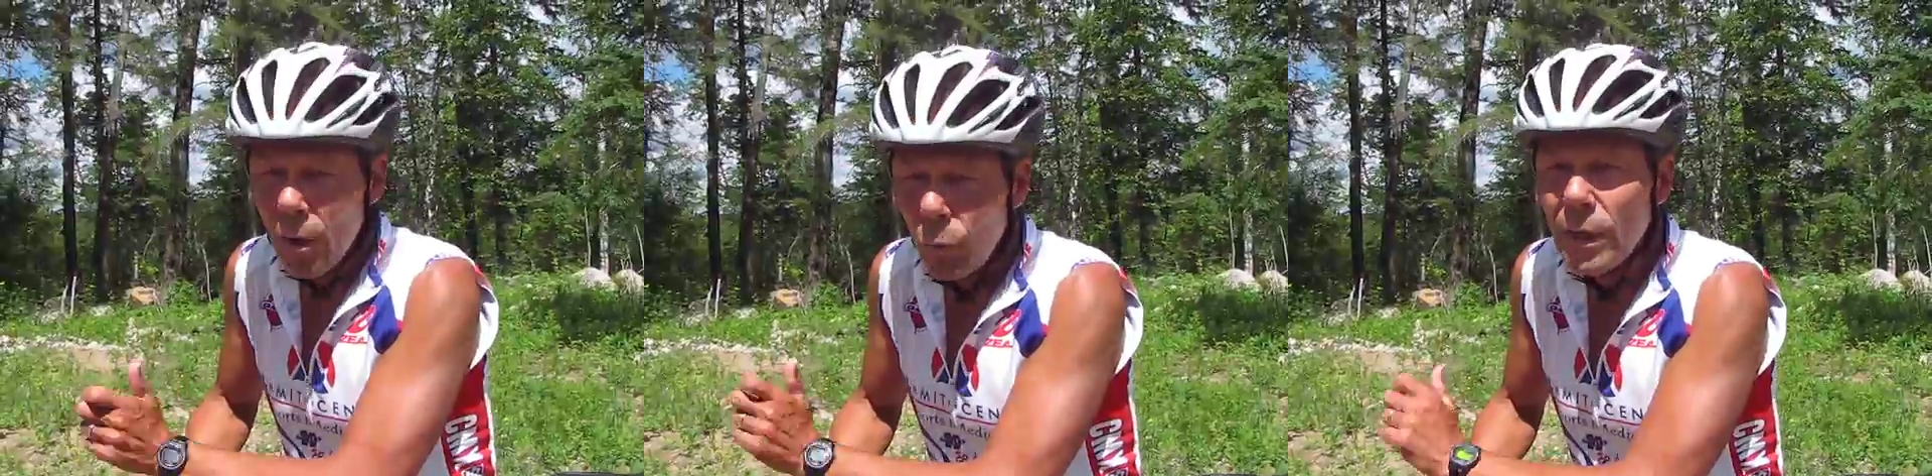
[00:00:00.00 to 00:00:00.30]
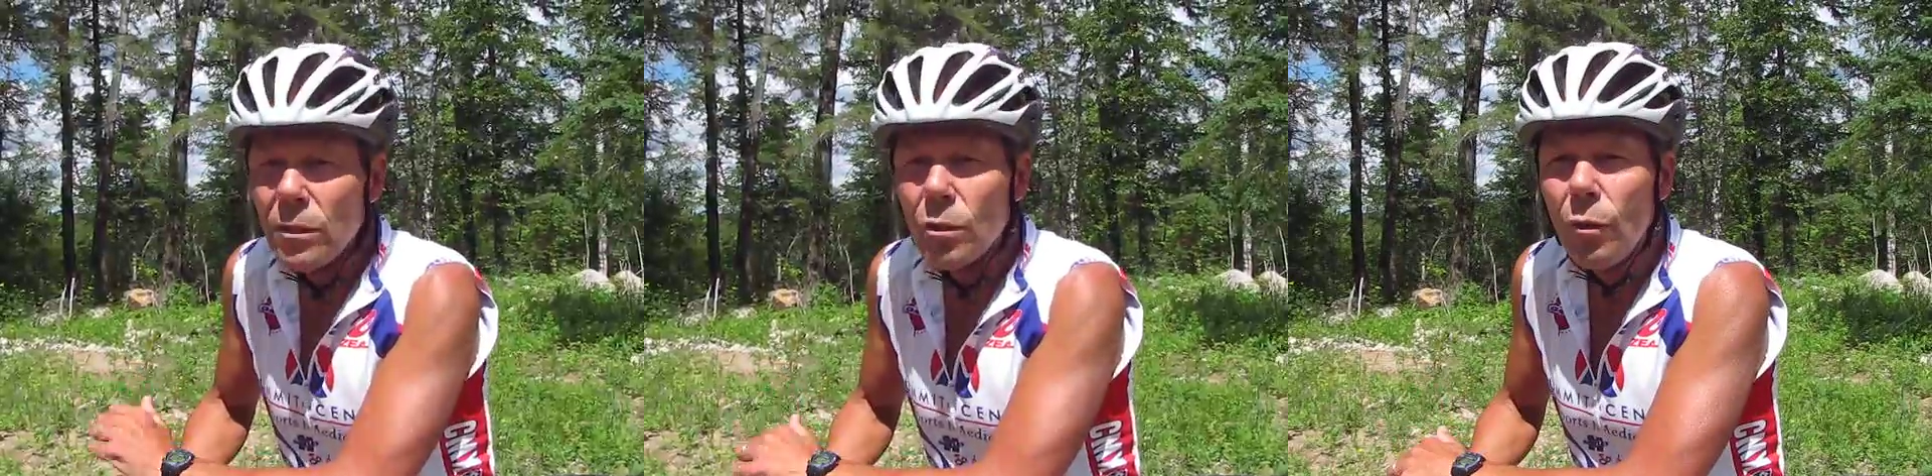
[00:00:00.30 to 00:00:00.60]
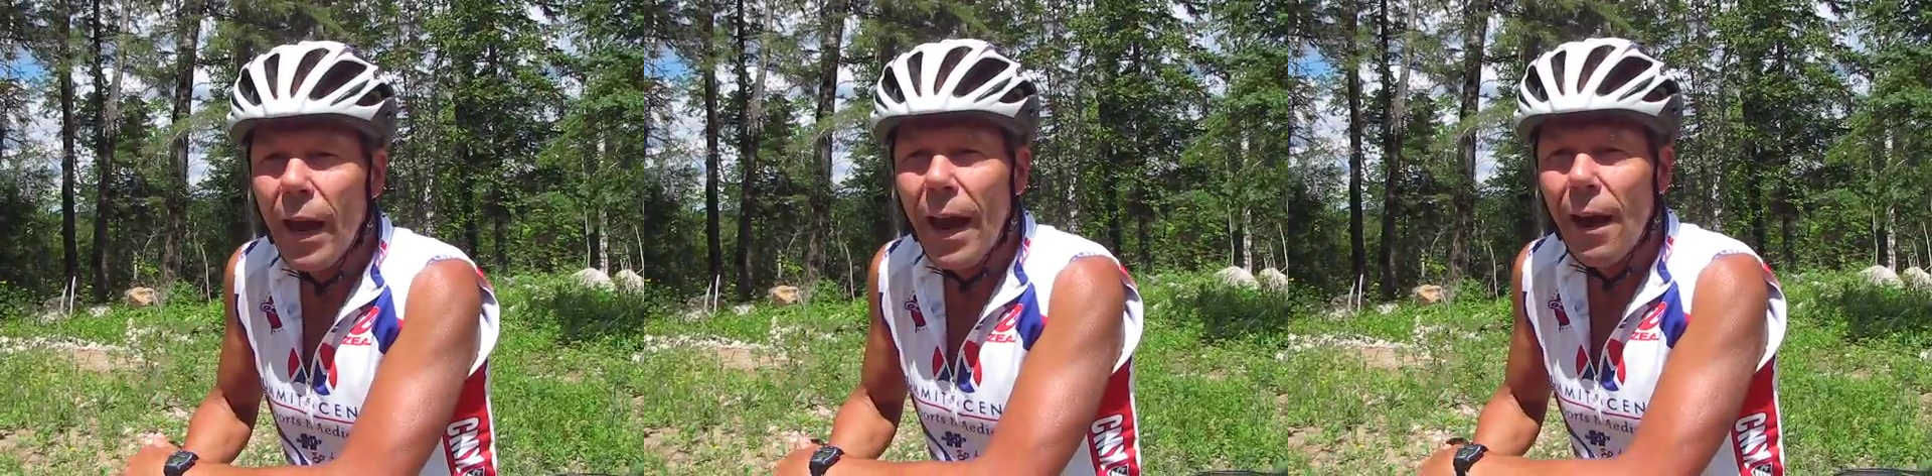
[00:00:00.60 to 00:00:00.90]
We do
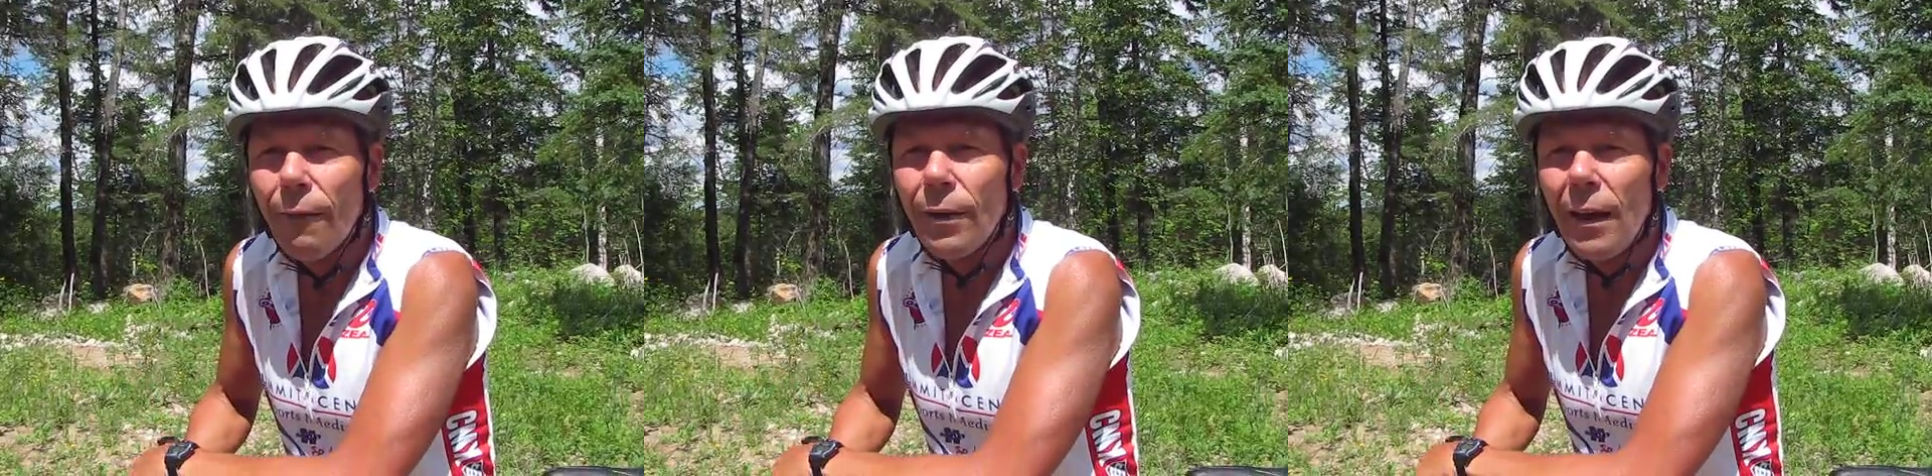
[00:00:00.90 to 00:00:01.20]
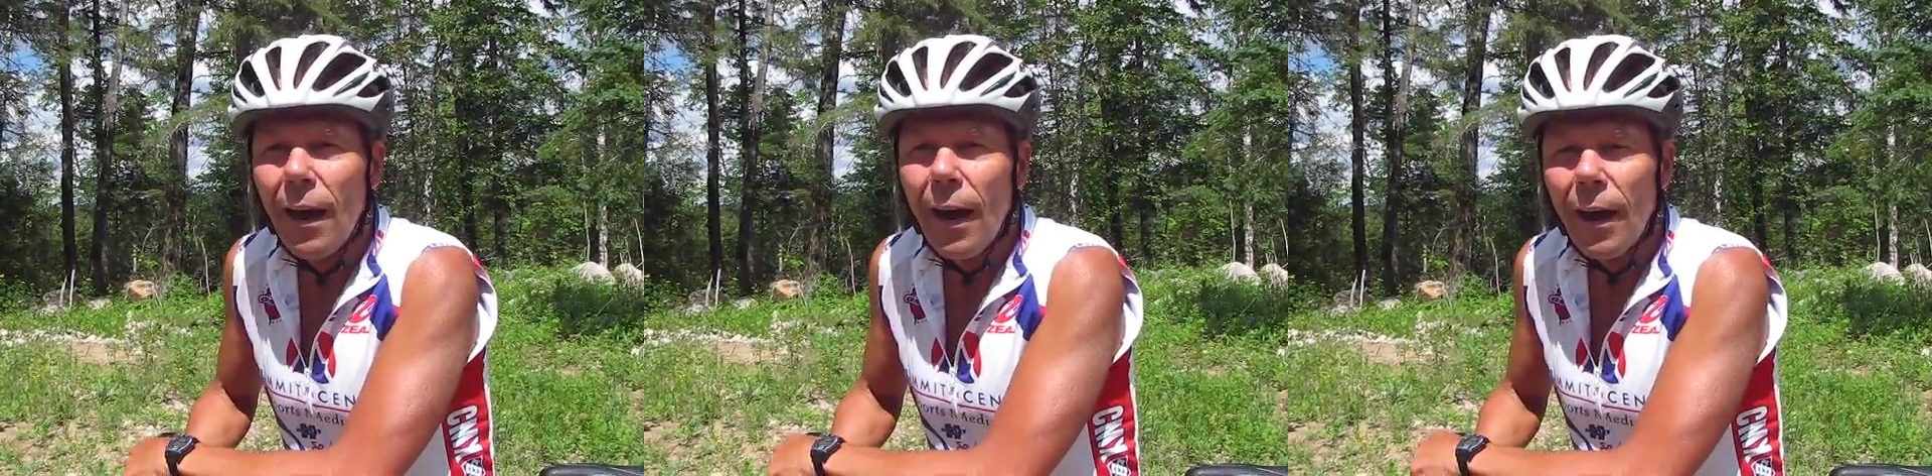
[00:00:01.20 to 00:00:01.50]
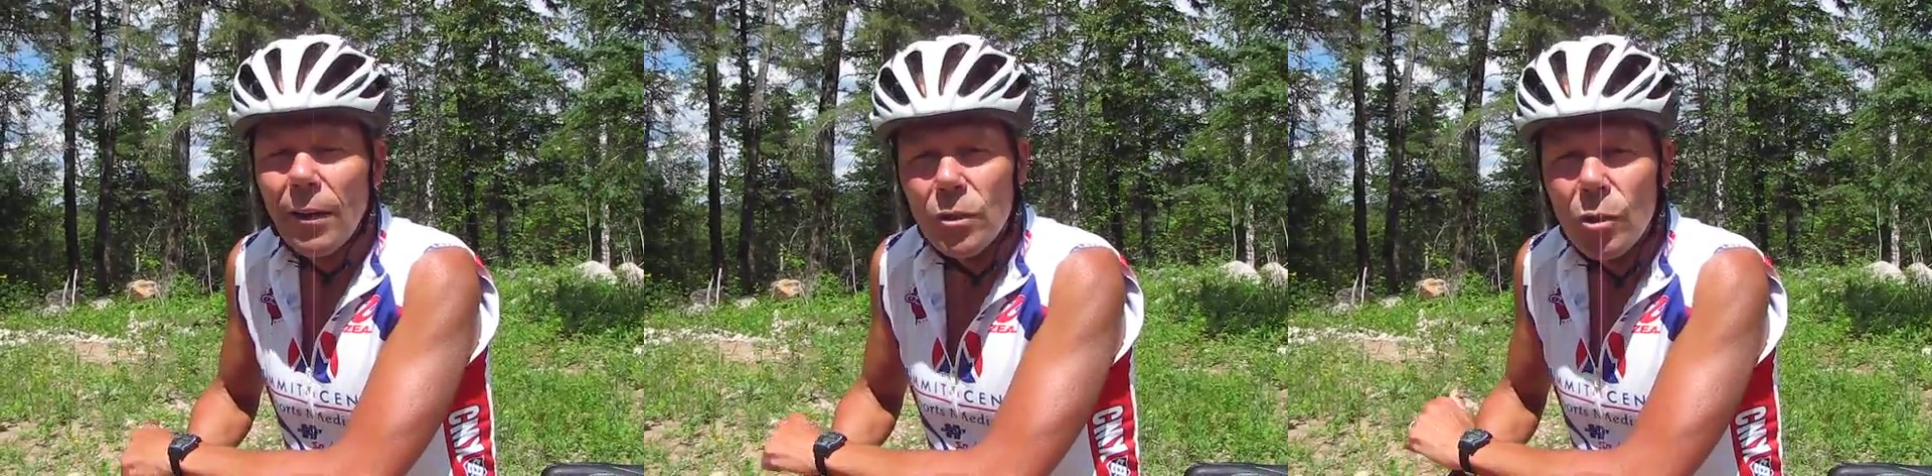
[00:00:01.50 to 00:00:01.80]
have
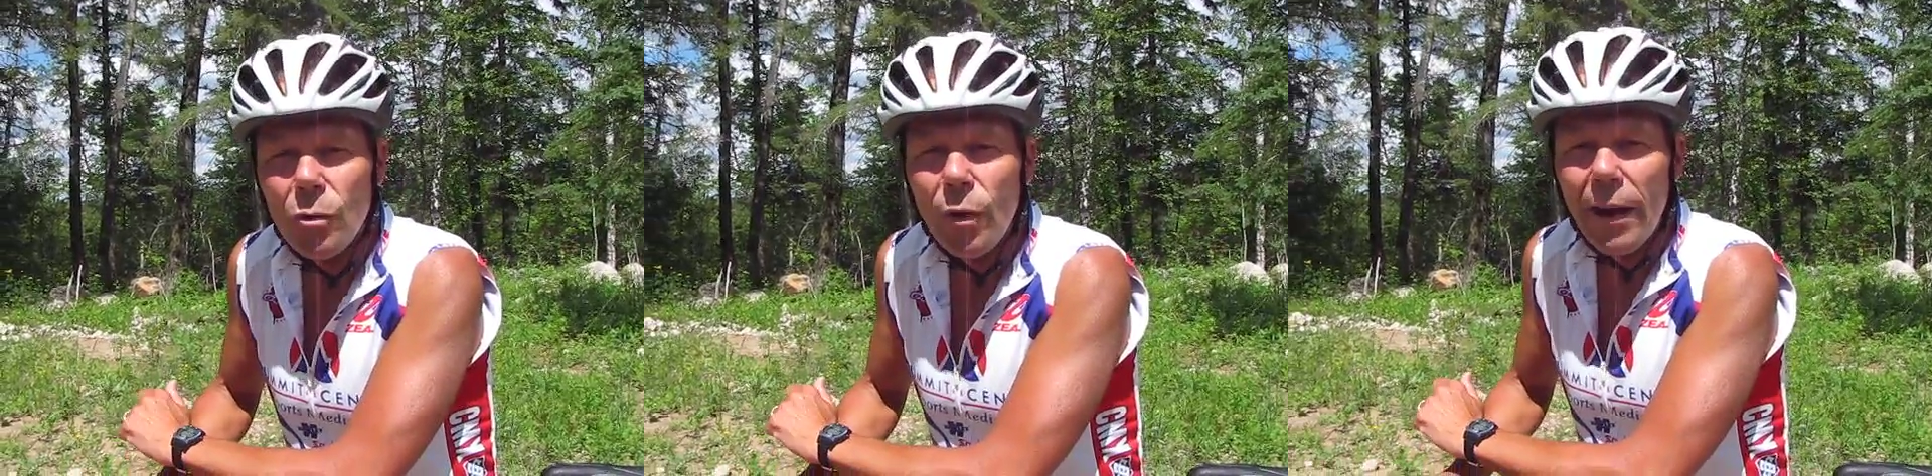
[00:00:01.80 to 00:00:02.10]
two